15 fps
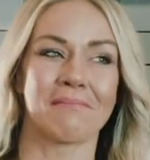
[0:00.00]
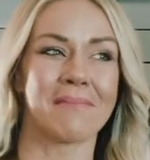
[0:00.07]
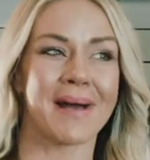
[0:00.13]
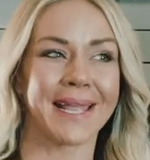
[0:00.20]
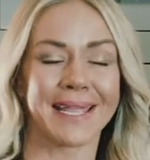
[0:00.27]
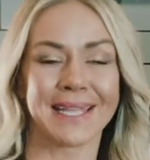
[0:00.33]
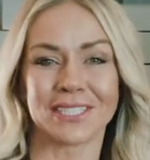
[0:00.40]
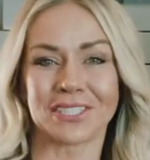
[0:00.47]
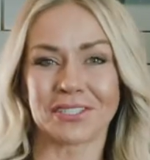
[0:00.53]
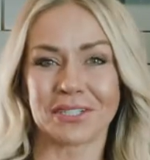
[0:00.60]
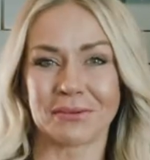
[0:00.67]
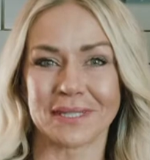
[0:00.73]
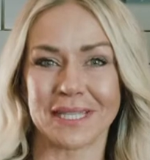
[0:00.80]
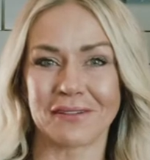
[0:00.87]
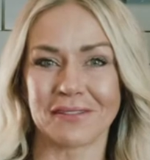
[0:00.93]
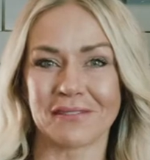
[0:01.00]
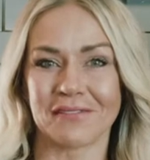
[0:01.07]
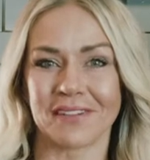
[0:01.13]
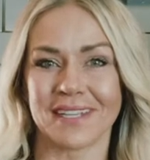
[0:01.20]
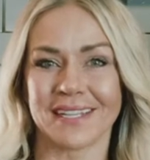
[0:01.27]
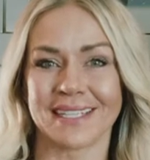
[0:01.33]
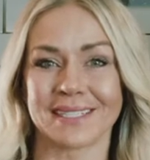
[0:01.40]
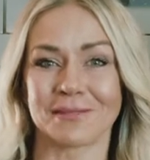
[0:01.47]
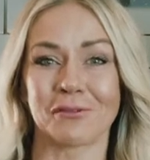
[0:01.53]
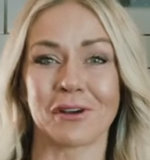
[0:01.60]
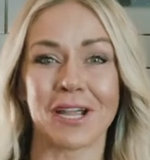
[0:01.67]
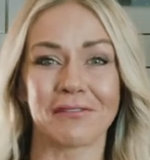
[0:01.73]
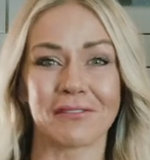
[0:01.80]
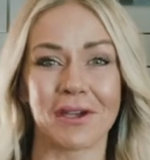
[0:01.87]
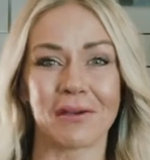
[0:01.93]
my history with health and fitness, where
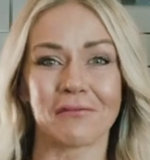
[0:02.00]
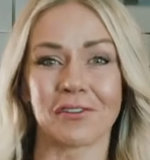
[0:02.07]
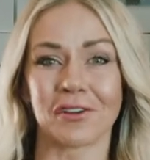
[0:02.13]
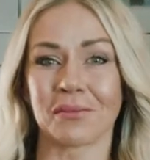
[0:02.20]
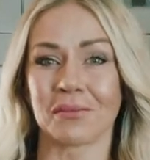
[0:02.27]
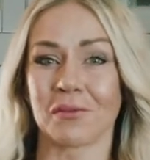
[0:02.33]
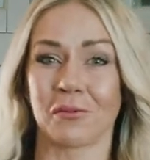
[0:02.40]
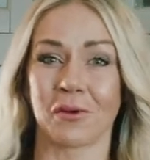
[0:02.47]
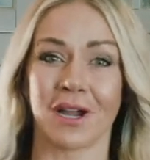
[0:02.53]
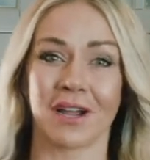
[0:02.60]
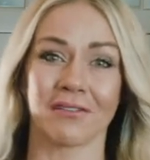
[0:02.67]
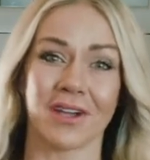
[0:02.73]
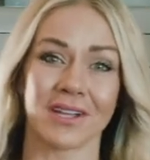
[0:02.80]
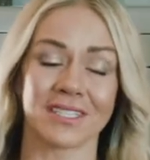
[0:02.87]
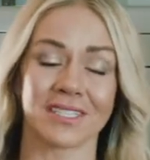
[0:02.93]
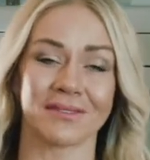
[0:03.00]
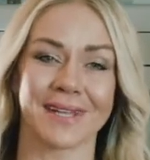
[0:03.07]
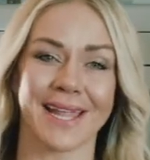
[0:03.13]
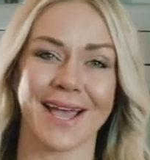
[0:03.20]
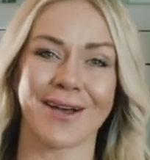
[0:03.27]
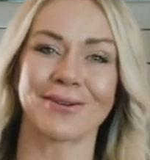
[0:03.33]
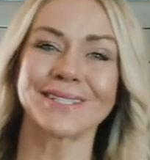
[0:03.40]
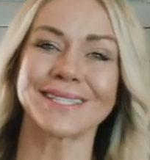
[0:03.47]
I've come from, and where I've gotten to now.